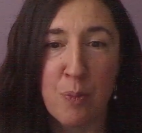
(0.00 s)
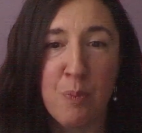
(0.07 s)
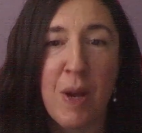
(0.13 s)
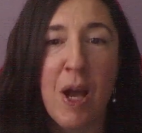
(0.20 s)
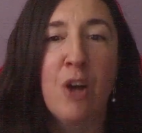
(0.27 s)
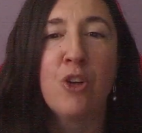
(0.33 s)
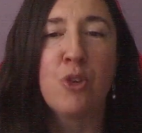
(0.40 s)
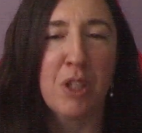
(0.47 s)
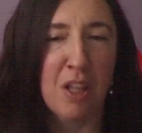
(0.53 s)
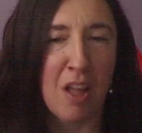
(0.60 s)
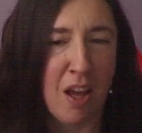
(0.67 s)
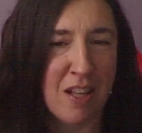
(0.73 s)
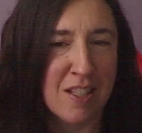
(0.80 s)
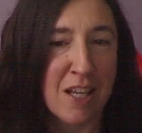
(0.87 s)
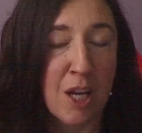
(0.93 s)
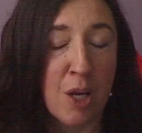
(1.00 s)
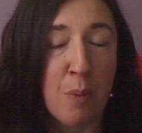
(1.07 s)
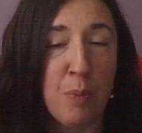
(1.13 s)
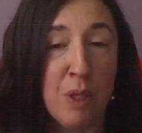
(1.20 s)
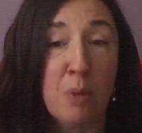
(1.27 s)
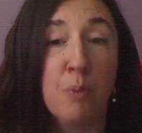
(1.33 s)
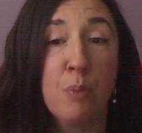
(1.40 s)
boundary lines kind of
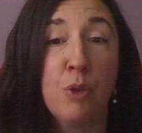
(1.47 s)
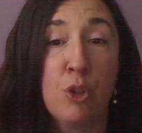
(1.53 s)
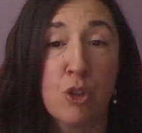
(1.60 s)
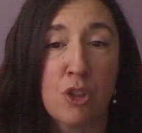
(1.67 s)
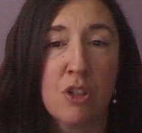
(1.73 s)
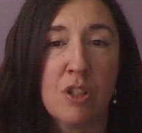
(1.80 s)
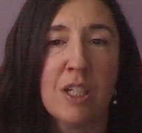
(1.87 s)
being blurred.